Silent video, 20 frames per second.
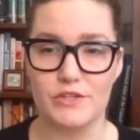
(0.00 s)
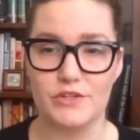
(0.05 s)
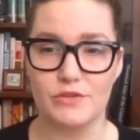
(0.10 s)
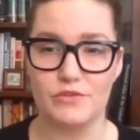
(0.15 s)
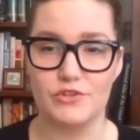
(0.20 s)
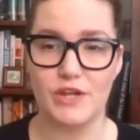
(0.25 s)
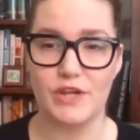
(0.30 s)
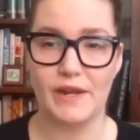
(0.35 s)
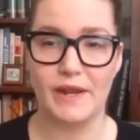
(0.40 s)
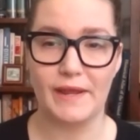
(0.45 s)
So
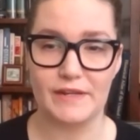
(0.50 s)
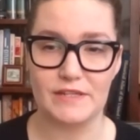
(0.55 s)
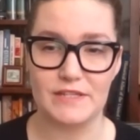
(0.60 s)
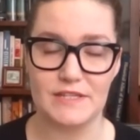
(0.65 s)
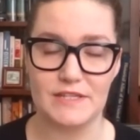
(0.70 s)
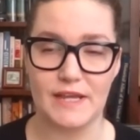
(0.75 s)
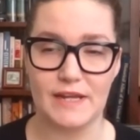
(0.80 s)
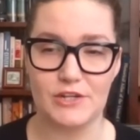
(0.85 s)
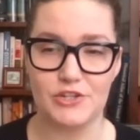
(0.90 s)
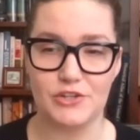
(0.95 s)
Gen X
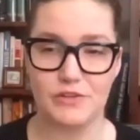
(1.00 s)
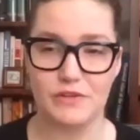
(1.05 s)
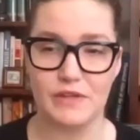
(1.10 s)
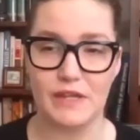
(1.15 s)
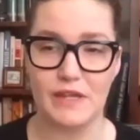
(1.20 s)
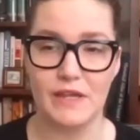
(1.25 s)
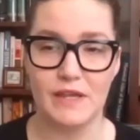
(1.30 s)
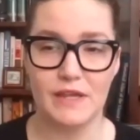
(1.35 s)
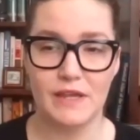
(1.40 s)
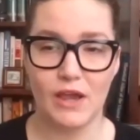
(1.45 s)
is
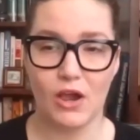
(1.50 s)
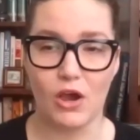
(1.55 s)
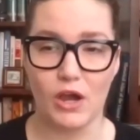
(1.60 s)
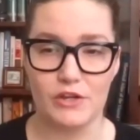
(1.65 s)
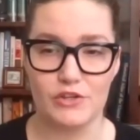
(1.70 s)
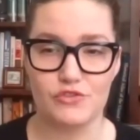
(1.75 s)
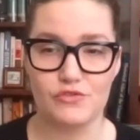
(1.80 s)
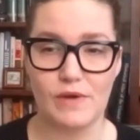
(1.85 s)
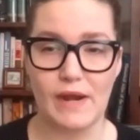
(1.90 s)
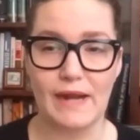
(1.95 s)
actually
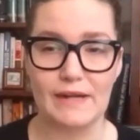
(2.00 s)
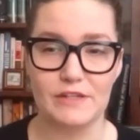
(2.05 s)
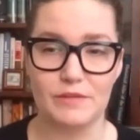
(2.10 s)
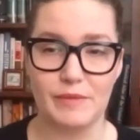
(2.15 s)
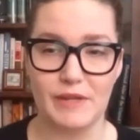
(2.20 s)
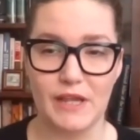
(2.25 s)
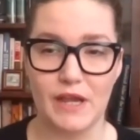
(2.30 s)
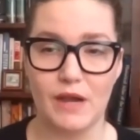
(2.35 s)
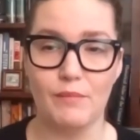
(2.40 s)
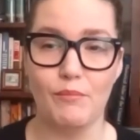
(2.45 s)
on track to
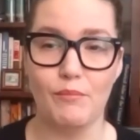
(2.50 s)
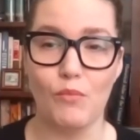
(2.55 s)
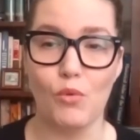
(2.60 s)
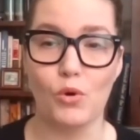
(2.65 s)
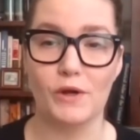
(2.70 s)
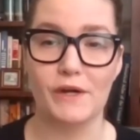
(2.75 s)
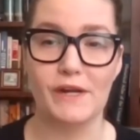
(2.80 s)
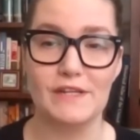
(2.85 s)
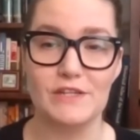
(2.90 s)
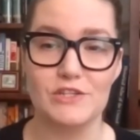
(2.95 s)
become
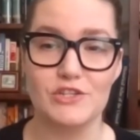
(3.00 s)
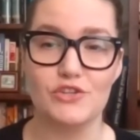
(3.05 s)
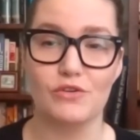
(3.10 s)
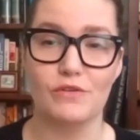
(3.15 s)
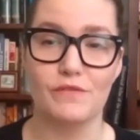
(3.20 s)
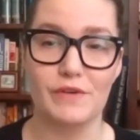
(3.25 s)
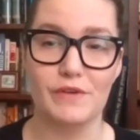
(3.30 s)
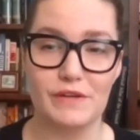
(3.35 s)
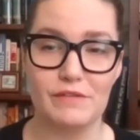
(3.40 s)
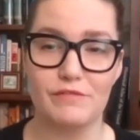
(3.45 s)
more
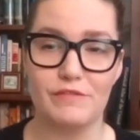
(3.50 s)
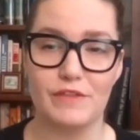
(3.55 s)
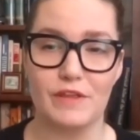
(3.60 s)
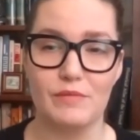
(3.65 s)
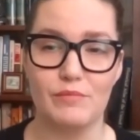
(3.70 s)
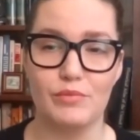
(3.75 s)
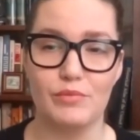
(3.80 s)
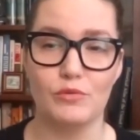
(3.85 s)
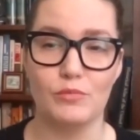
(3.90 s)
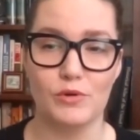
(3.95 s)
conservative
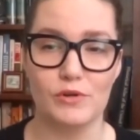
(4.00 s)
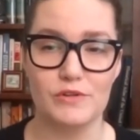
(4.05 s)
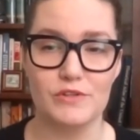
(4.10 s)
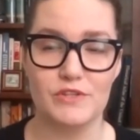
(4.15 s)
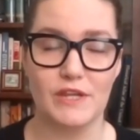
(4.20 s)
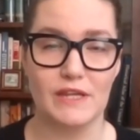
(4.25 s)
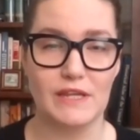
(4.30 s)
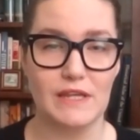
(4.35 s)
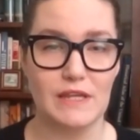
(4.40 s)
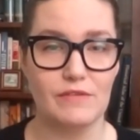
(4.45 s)
than boomers.
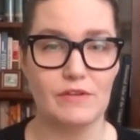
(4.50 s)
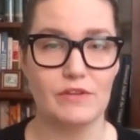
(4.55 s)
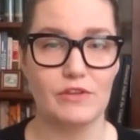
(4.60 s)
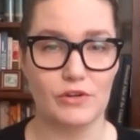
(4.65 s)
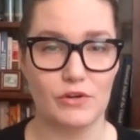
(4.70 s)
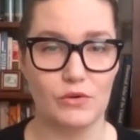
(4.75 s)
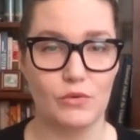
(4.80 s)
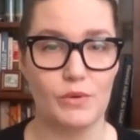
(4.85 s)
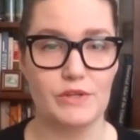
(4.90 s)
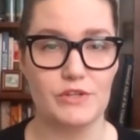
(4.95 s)
Like, even
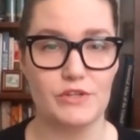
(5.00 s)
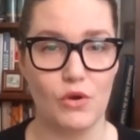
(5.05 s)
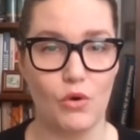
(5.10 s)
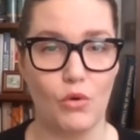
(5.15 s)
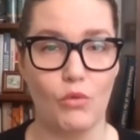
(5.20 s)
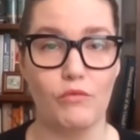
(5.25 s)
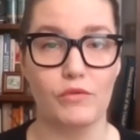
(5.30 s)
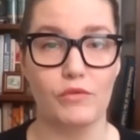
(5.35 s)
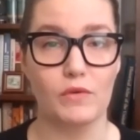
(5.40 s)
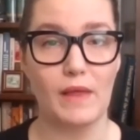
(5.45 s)
they're going to
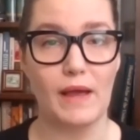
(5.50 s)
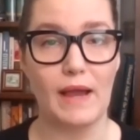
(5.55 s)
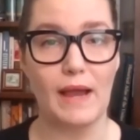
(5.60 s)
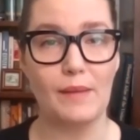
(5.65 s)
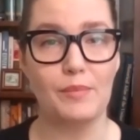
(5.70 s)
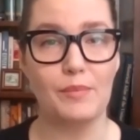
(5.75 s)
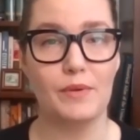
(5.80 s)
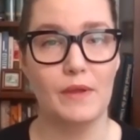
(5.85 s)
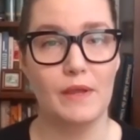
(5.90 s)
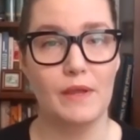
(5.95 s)

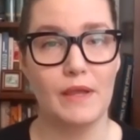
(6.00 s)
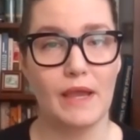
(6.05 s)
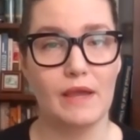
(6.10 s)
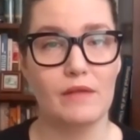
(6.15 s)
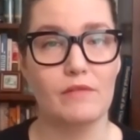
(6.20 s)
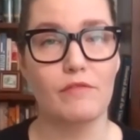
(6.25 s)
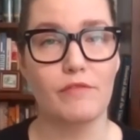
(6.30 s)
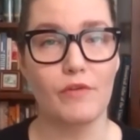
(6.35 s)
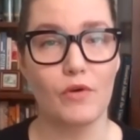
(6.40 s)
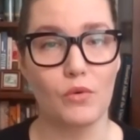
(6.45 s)
overlap
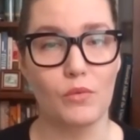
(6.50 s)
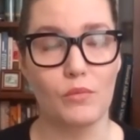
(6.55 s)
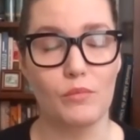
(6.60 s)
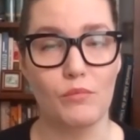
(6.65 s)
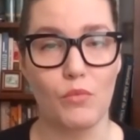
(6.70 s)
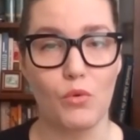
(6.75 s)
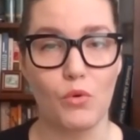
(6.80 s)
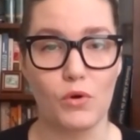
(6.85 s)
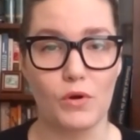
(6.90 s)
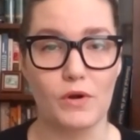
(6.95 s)
and vote
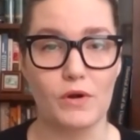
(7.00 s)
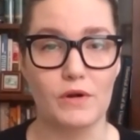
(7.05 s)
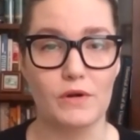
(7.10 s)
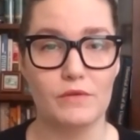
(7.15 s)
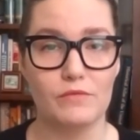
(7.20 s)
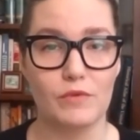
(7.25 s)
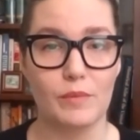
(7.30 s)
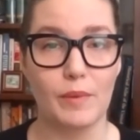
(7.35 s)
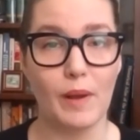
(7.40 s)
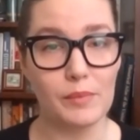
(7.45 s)

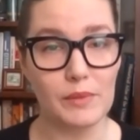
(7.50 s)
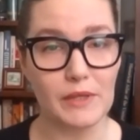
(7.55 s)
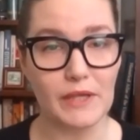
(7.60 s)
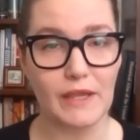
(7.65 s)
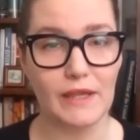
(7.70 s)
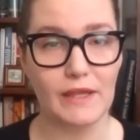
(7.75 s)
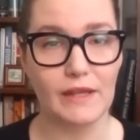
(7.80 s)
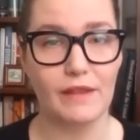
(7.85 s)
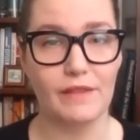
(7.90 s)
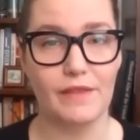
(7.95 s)
more
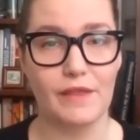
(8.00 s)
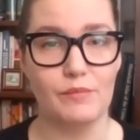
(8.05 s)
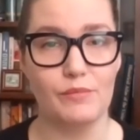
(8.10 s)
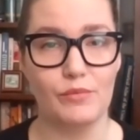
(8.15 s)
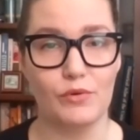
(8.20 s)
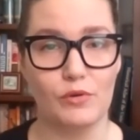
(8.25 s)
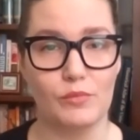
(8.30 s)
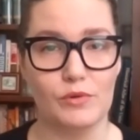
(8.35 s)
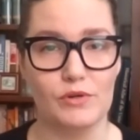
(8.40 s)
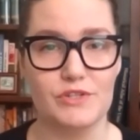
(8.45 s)
Republican than
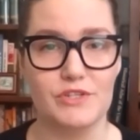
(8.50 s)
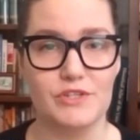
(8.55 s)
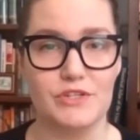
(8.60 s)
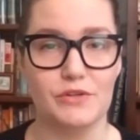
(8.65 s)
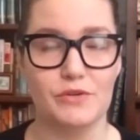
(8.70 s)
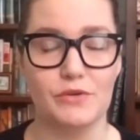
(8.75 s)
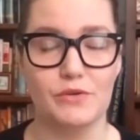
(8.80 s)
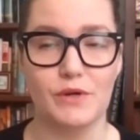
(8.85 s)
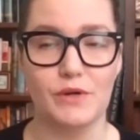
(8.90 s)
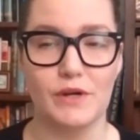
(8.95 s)
boomers
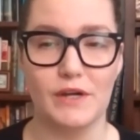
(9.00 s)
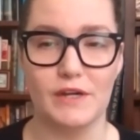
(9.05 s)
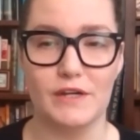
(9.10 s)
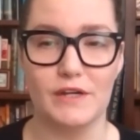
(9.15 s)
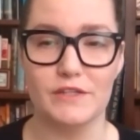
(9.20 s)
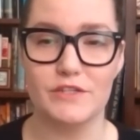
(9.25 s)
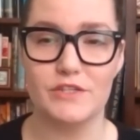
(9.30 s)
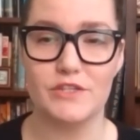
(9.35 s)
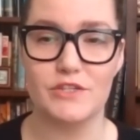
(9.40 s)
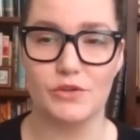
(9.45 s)
do
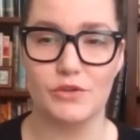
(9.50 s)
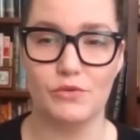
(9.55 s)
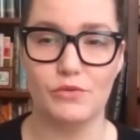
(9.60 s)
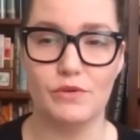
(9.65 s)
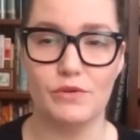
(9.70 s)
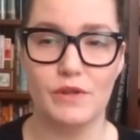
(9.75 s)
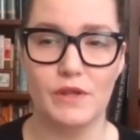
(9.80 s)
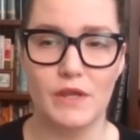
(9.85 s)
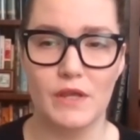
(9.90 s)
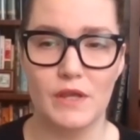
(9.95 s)

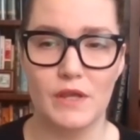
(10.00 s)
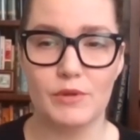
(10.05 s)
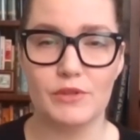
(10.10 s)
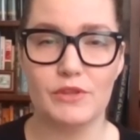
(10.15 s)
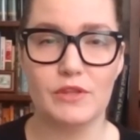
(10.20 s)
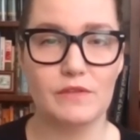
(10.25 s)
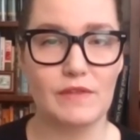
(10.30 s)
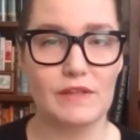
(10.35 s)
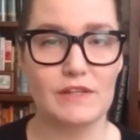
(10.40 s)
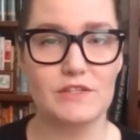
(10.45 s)
soon.
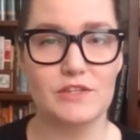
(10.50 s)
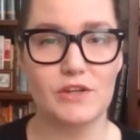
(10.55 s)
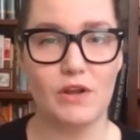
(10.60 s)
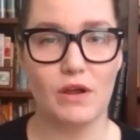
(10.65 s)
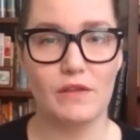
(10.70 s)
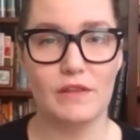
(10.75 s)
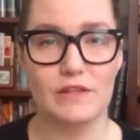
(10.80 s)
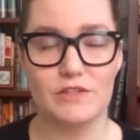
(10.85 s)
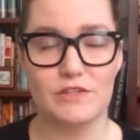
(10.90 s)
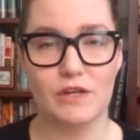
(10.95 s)
But that's
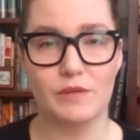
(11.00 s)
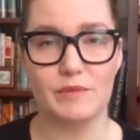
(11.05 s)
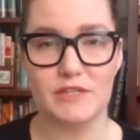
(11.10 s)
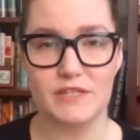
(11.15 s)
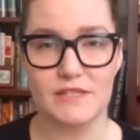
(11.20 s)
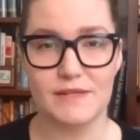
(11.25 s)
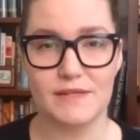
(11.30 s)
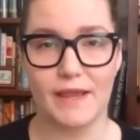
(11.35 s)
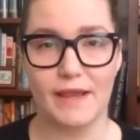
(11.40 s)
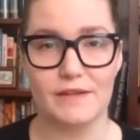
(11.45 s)
going to be
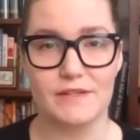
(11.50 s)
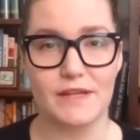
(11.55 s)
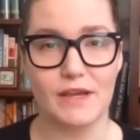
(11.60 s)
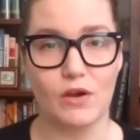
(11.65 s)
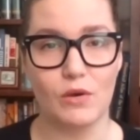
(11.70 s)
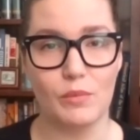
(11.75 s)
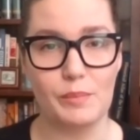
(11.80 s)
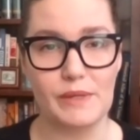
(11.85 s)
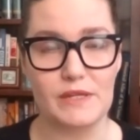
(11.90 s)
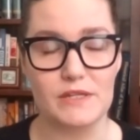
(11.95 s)
scant
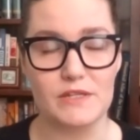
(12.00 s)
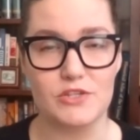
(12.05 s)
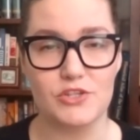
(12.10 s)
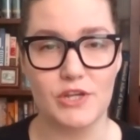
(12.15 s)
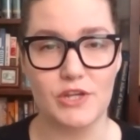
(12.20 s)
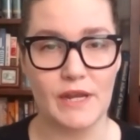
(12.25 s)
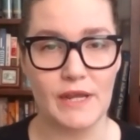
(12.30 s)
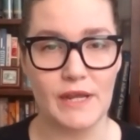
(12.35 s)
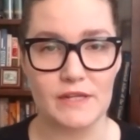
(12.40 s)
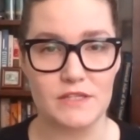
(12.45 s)
help, because
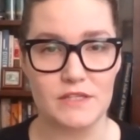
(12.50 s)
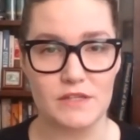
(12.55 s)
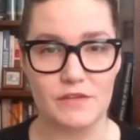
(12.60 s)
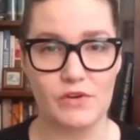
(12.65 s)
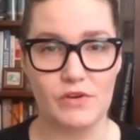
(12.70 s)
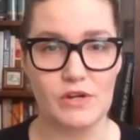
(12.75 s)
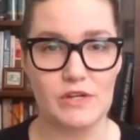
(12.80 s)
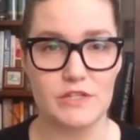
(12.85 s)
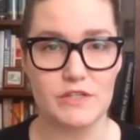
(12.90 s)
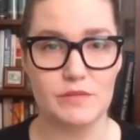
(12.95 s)
Gen X is a
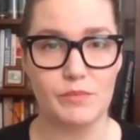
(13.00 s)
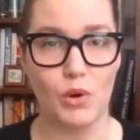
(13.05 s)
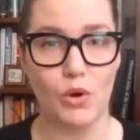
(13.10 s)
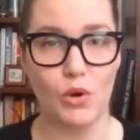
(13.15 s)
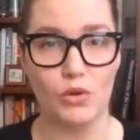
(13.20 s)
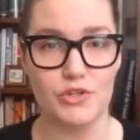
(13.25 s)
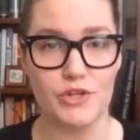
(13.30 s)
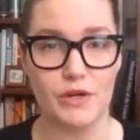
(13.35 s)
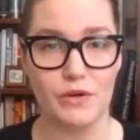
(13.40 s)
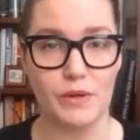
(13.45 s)
very
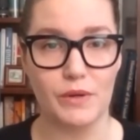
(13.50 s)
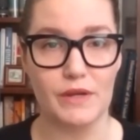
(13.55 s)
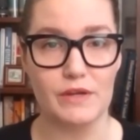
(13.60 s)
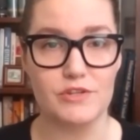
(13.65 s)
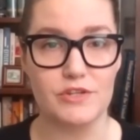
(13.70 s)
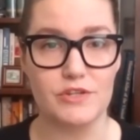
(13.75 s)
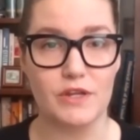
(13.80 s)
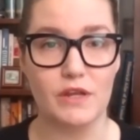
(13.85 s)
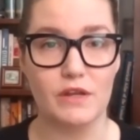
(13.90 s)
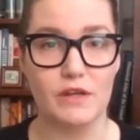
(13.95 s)
small
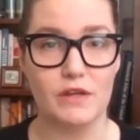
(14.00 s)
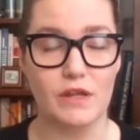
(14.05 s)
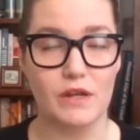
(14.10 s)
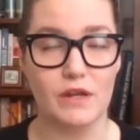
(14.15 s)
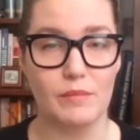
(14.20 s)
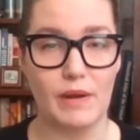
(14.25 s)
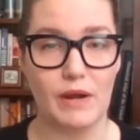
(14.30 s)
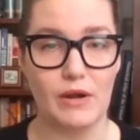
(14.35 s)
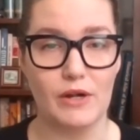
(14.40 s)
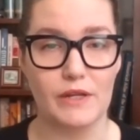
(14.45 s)
generation in
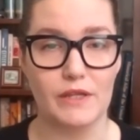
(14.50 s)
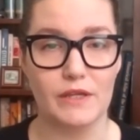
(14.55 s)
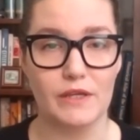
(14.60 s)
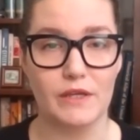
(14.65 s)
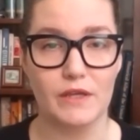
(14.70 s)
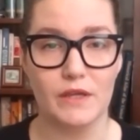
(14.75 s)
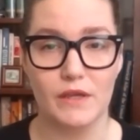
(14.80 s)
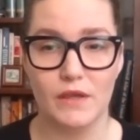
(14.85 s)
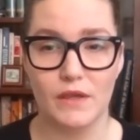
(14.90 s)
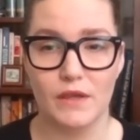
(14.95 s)
America.